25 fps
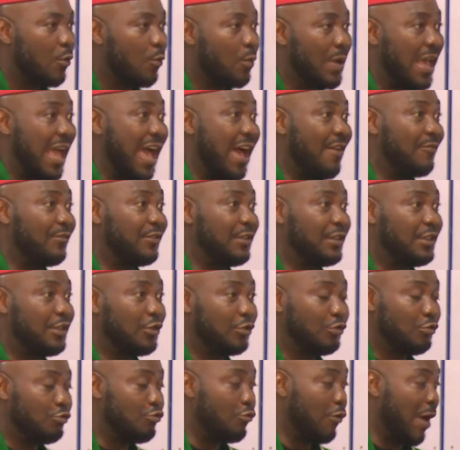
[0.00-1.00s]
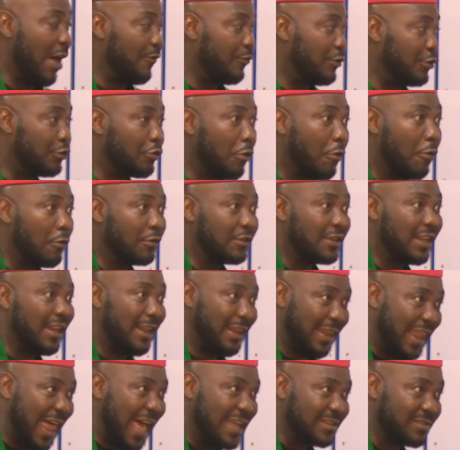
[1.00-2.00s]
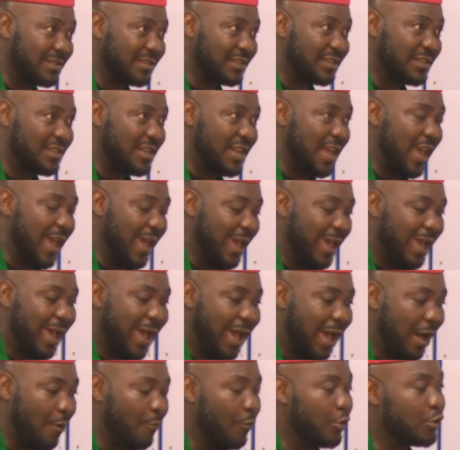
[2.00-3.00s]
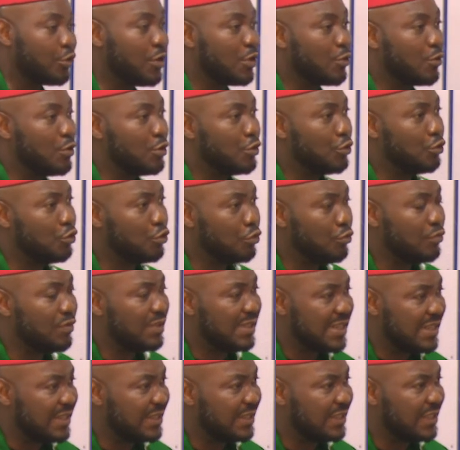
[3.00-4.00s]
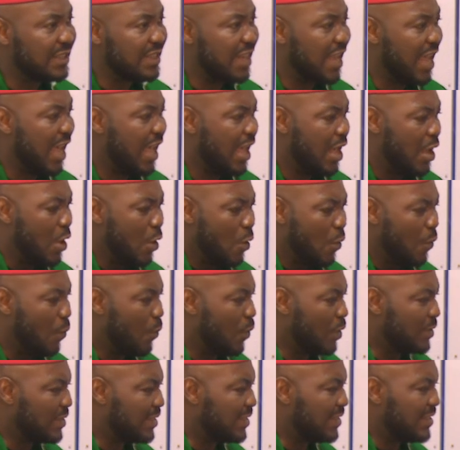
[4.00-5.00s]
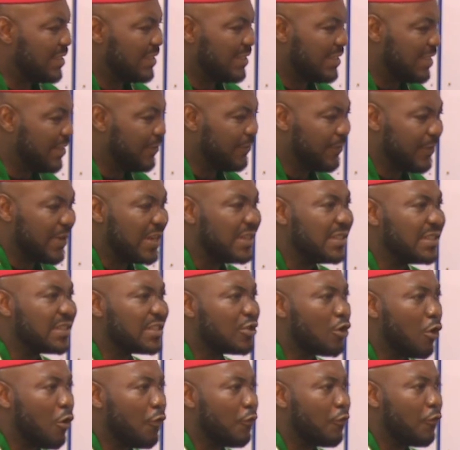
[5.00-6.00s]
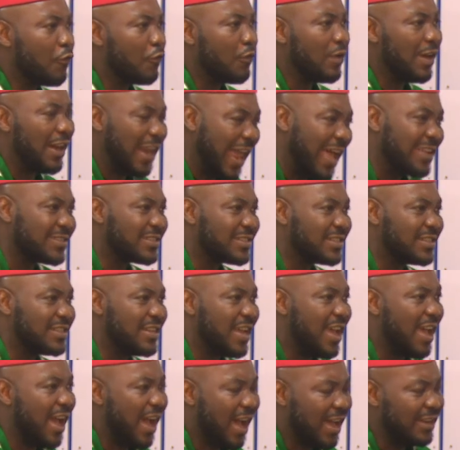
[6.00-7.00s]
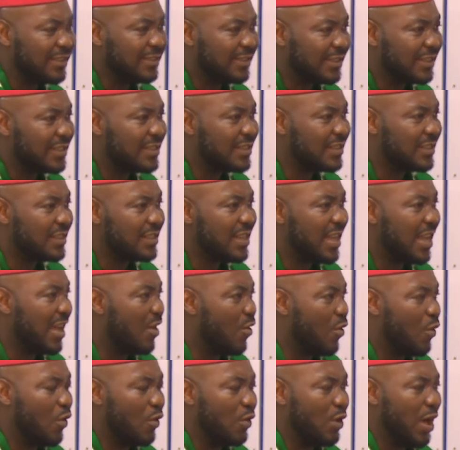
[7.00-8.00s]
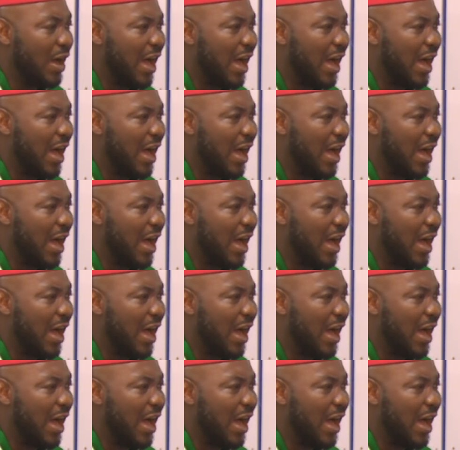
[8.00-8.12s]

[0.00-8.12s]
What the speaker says: you have done last year and what you're going to do this year, what's the difference of last year and this year, or